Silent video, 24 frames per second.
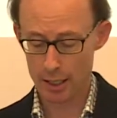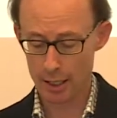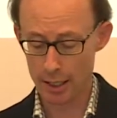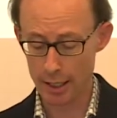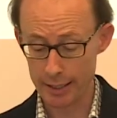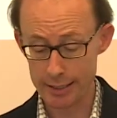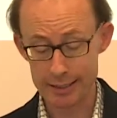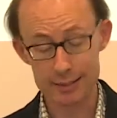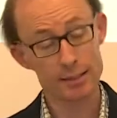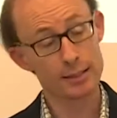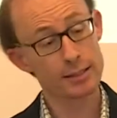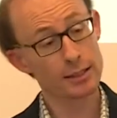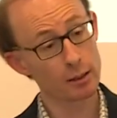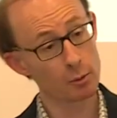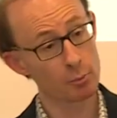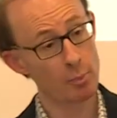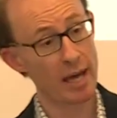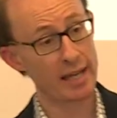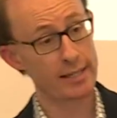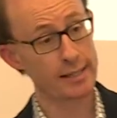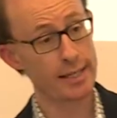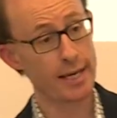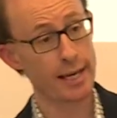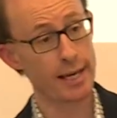it still
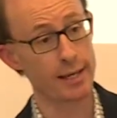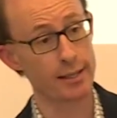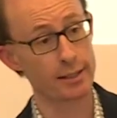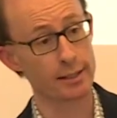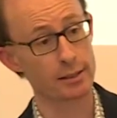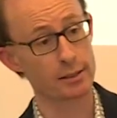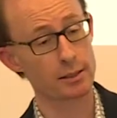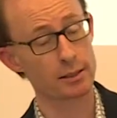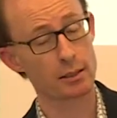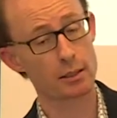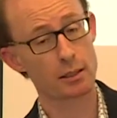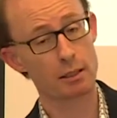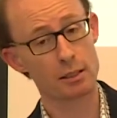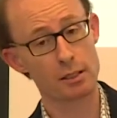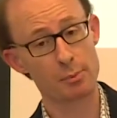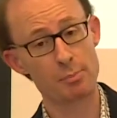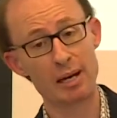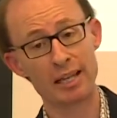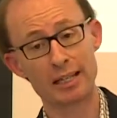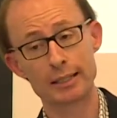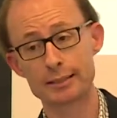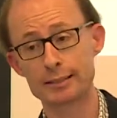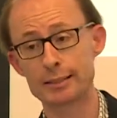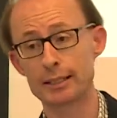maintained the
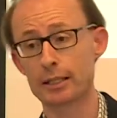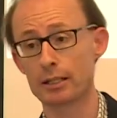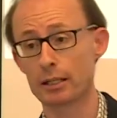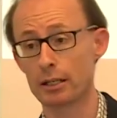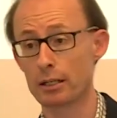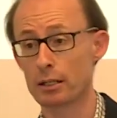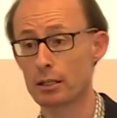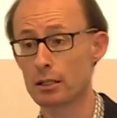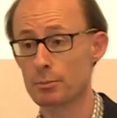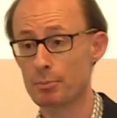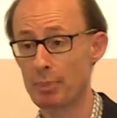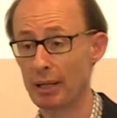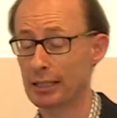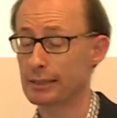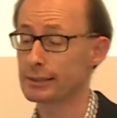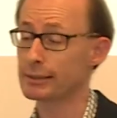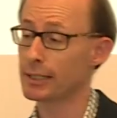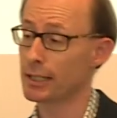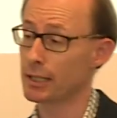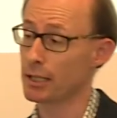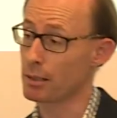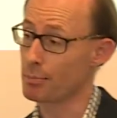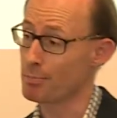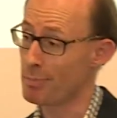
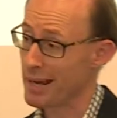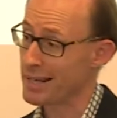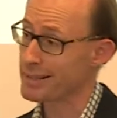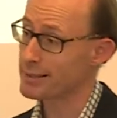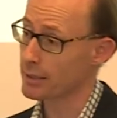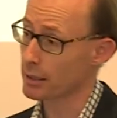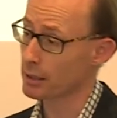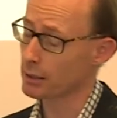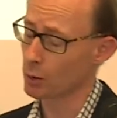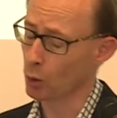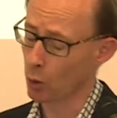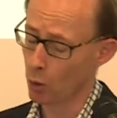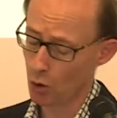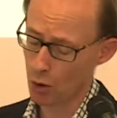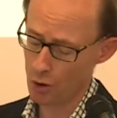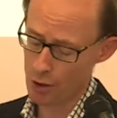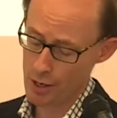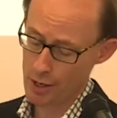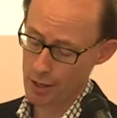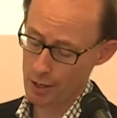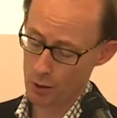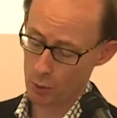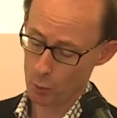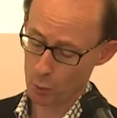Palestinian Basic Law,
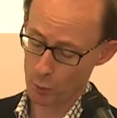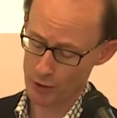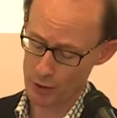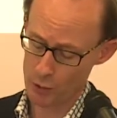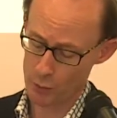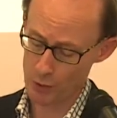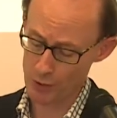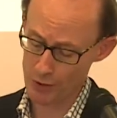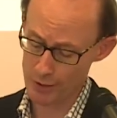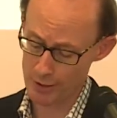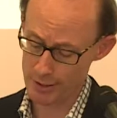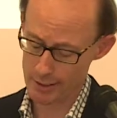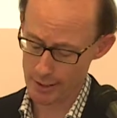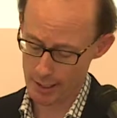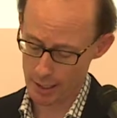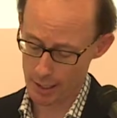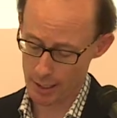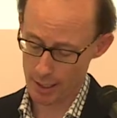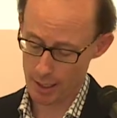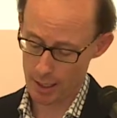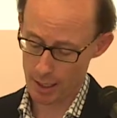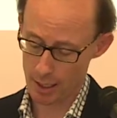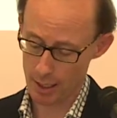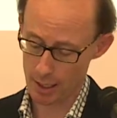which was
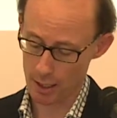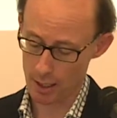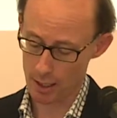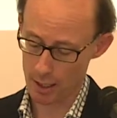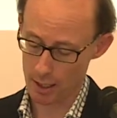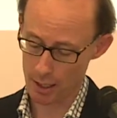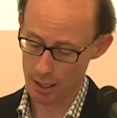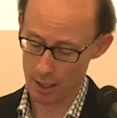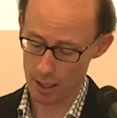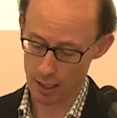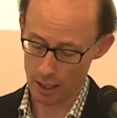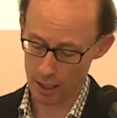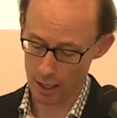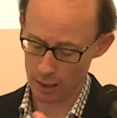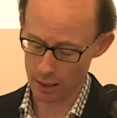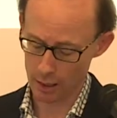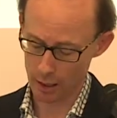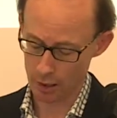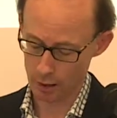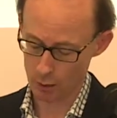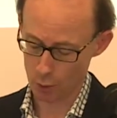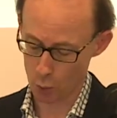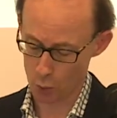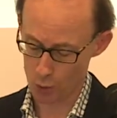
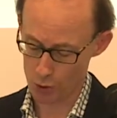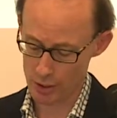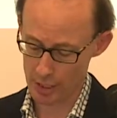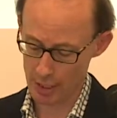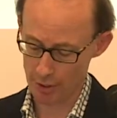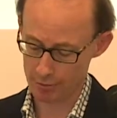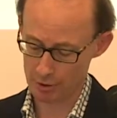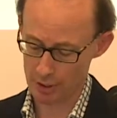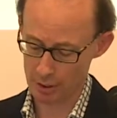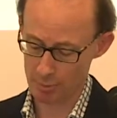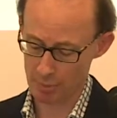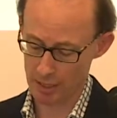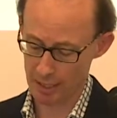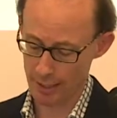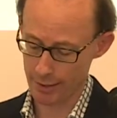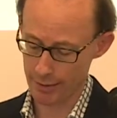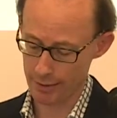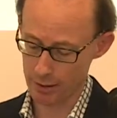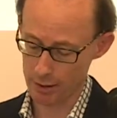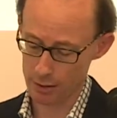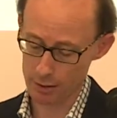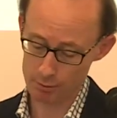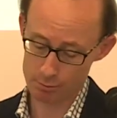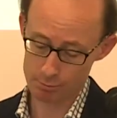a law drafted by
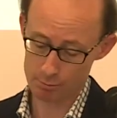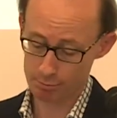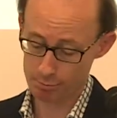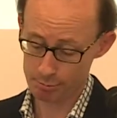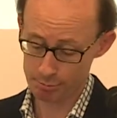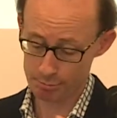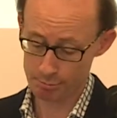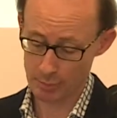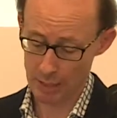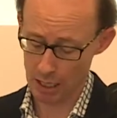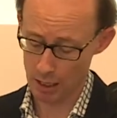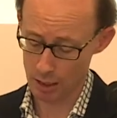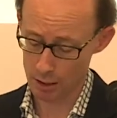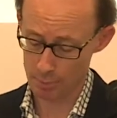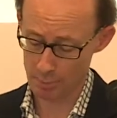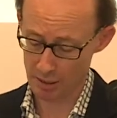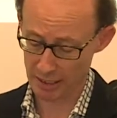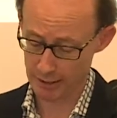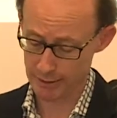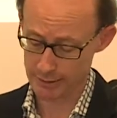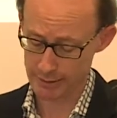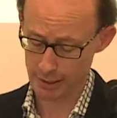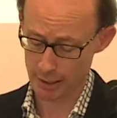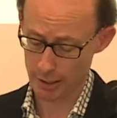the
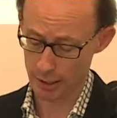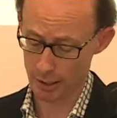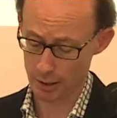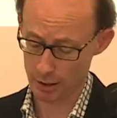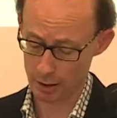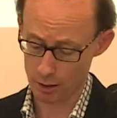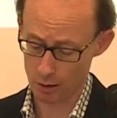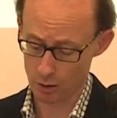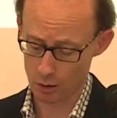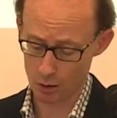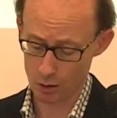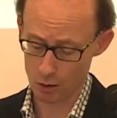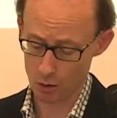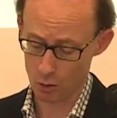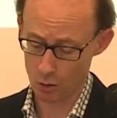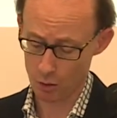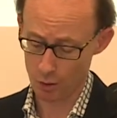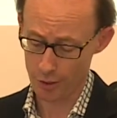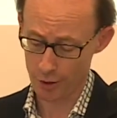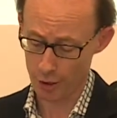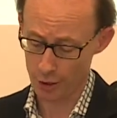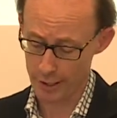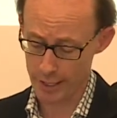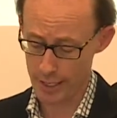Palestinian
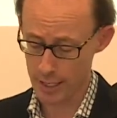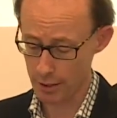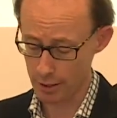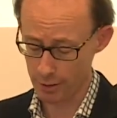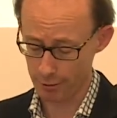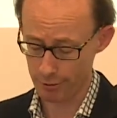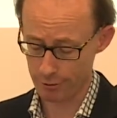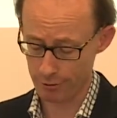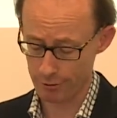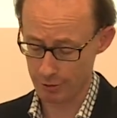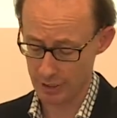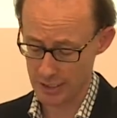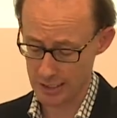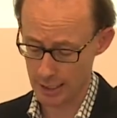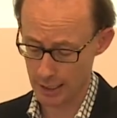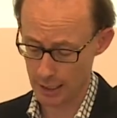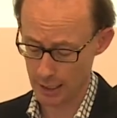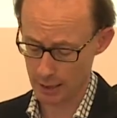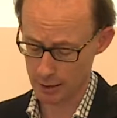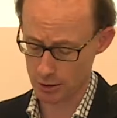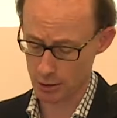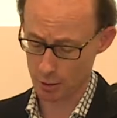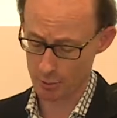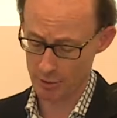Authority, the
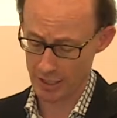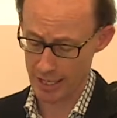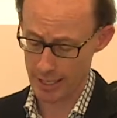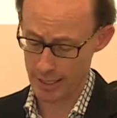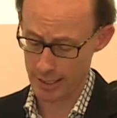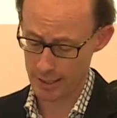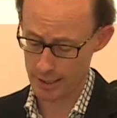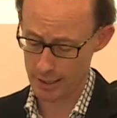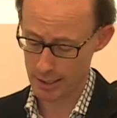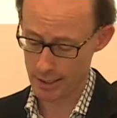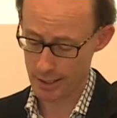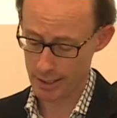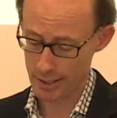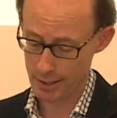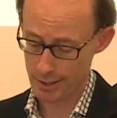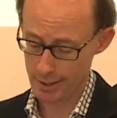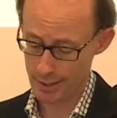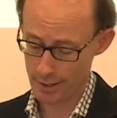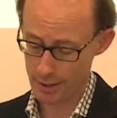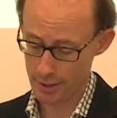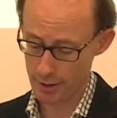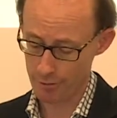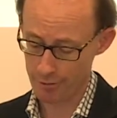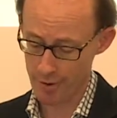Fatah-dominated
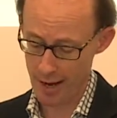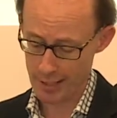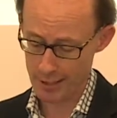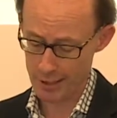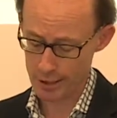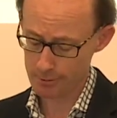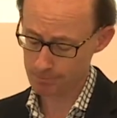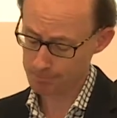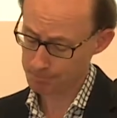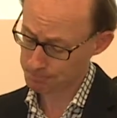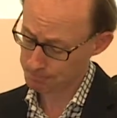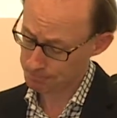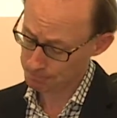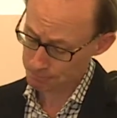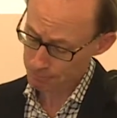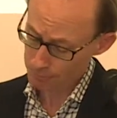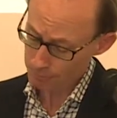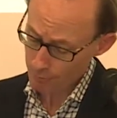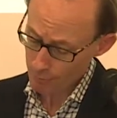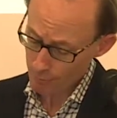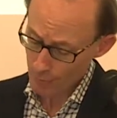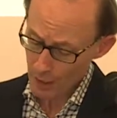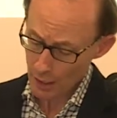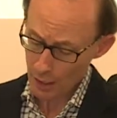faction.
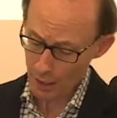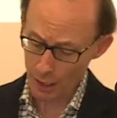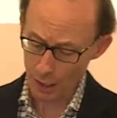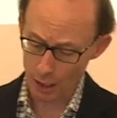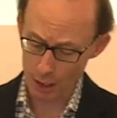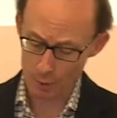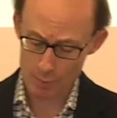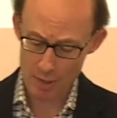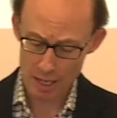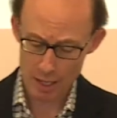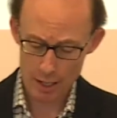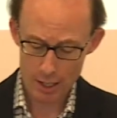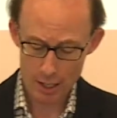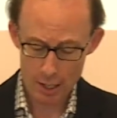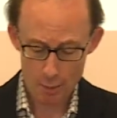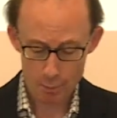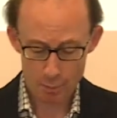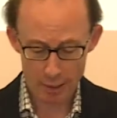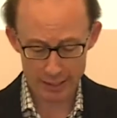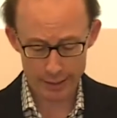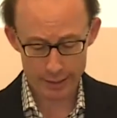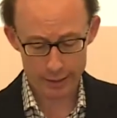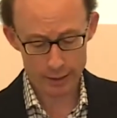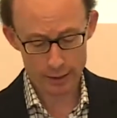
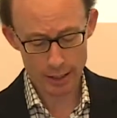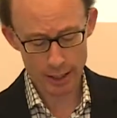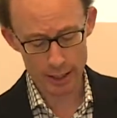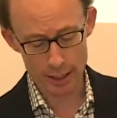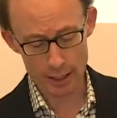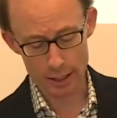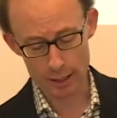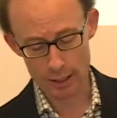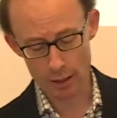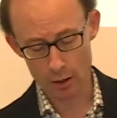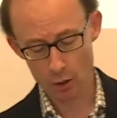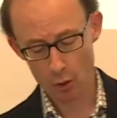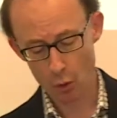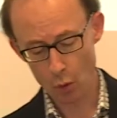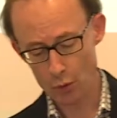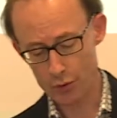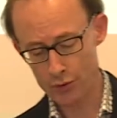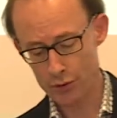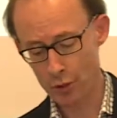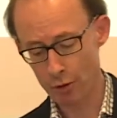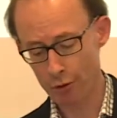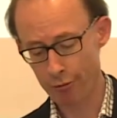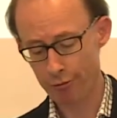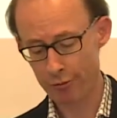But it
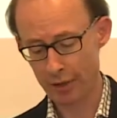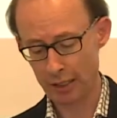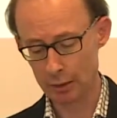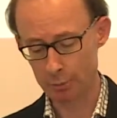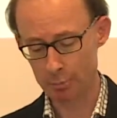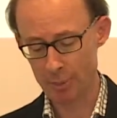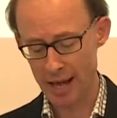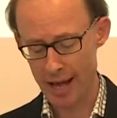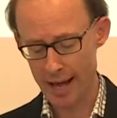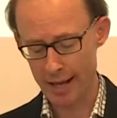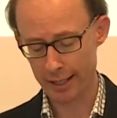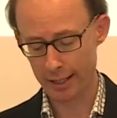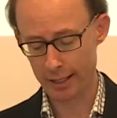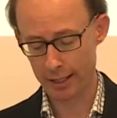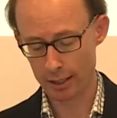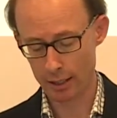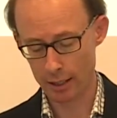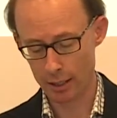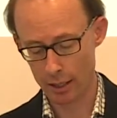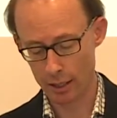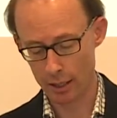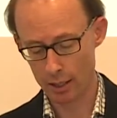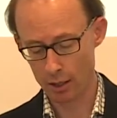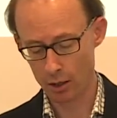also fell back
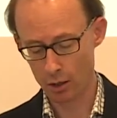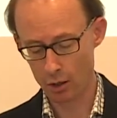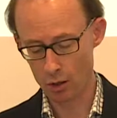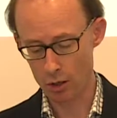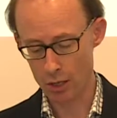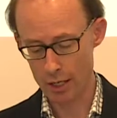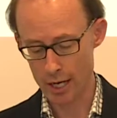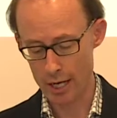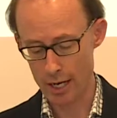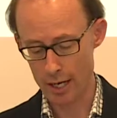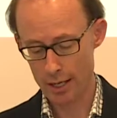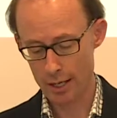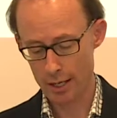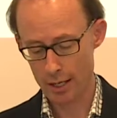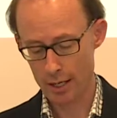on